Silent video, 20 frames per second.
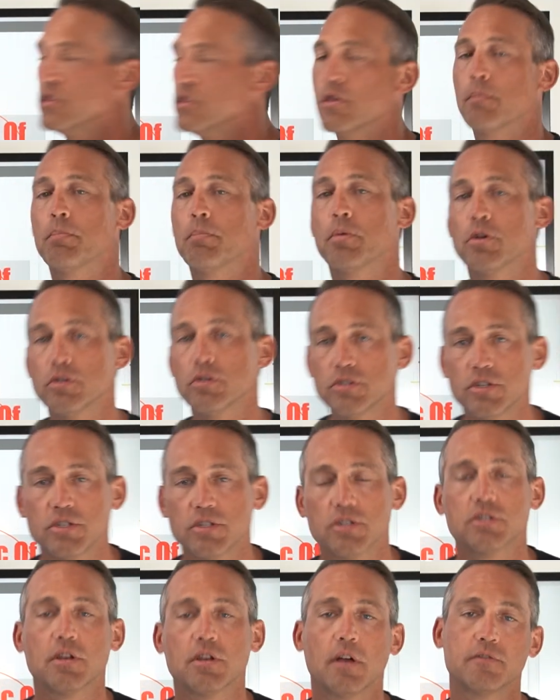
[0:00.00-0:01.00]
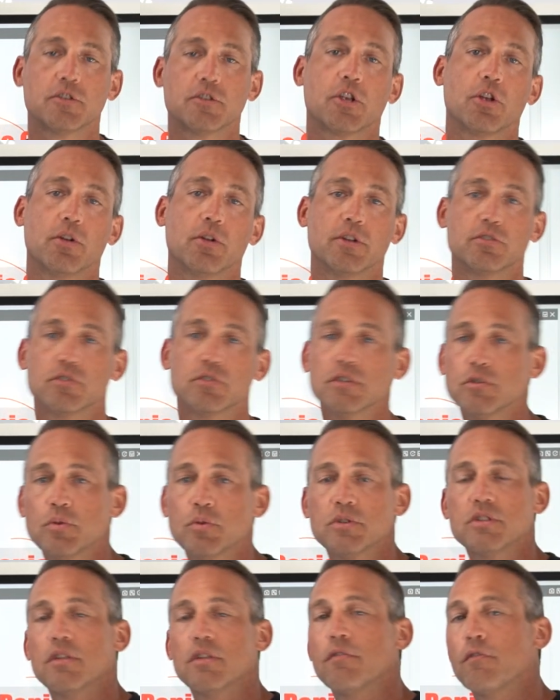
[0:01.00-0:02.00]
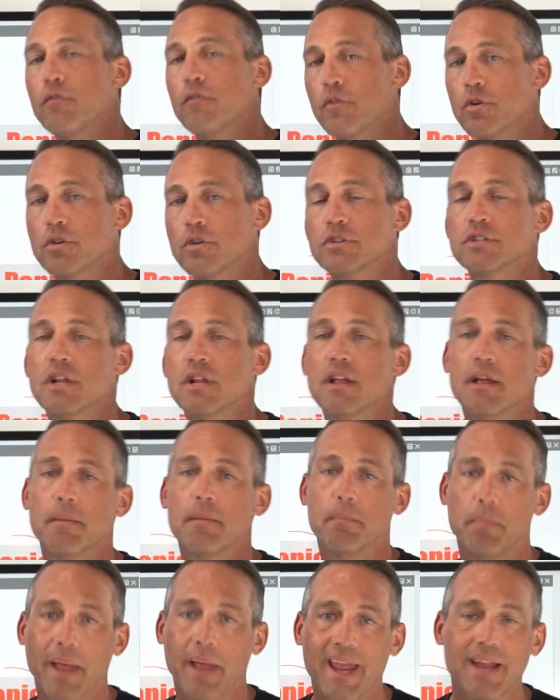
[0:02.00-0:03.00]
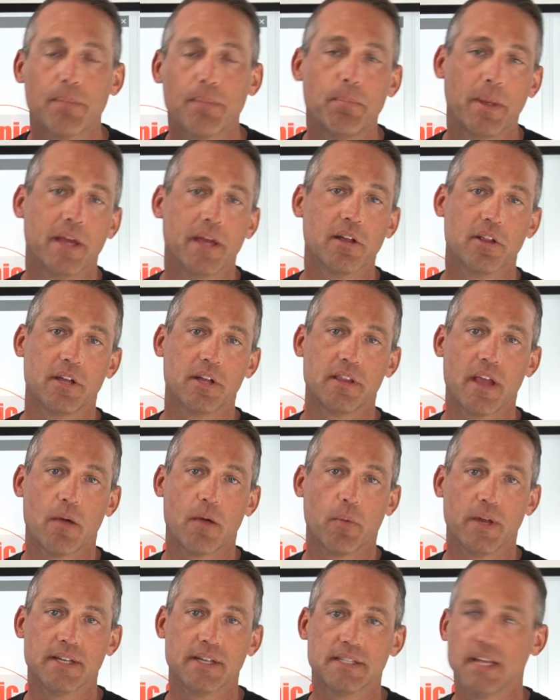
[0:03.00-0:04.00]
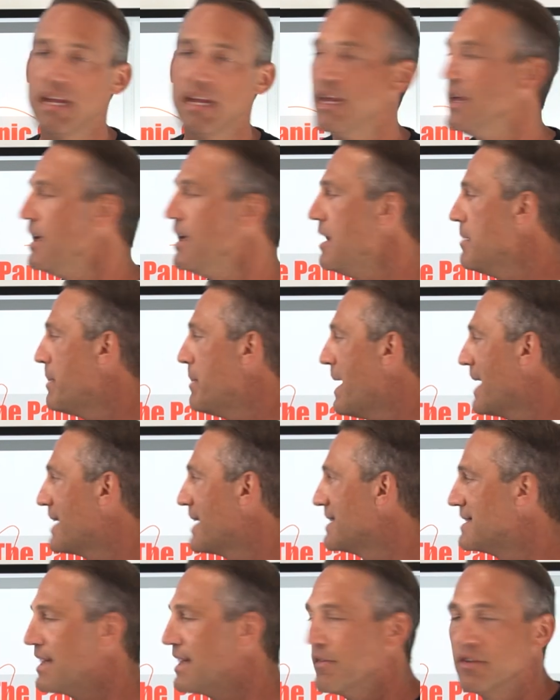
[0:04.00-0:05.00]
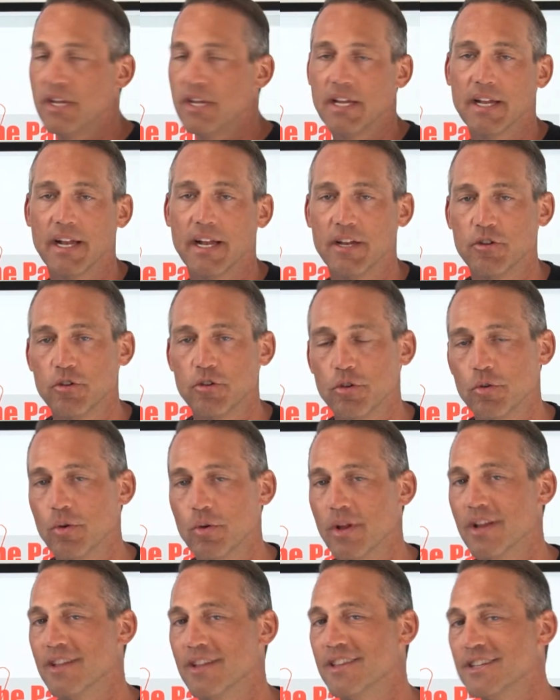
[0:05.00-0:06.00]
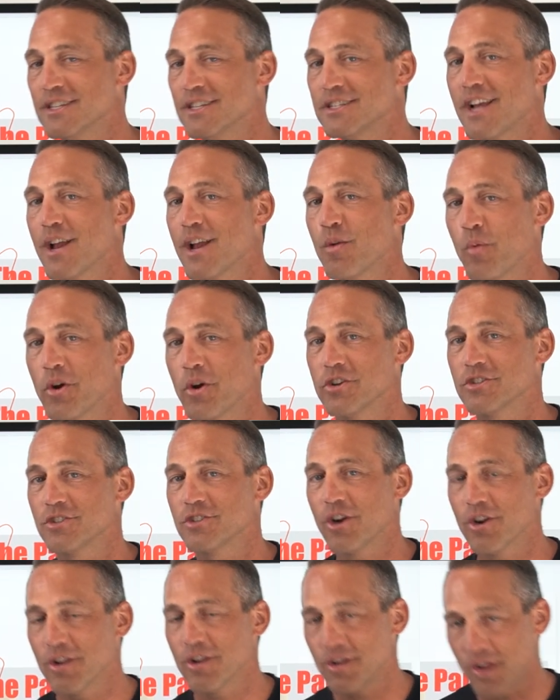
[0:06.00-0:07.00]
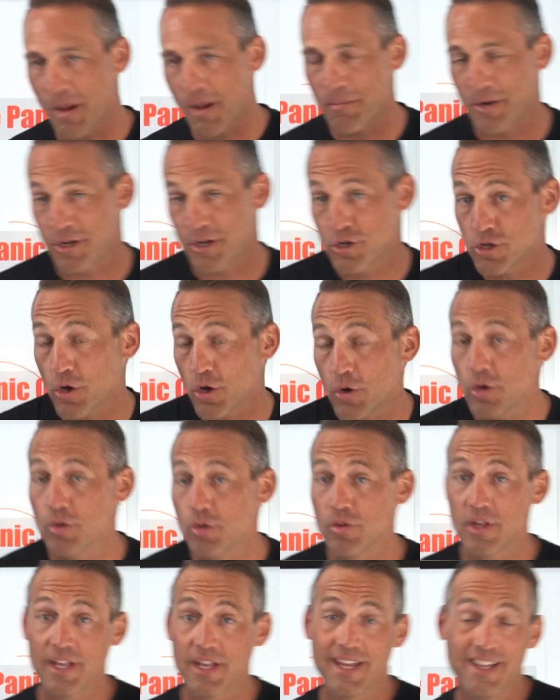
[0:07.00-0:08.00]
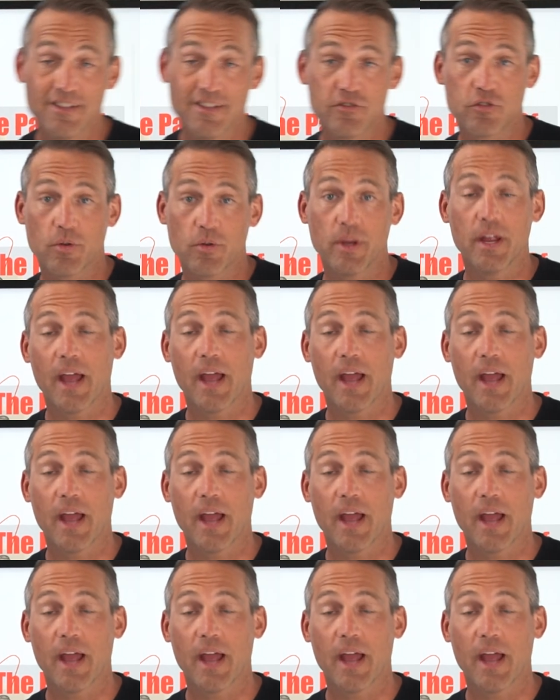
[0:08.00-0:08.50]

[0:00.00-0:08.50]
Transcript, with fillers: the purchases of securities. So this was the first bank bail-in that we see back in 1792. This is kind of where it started. I'm gonna show you the history,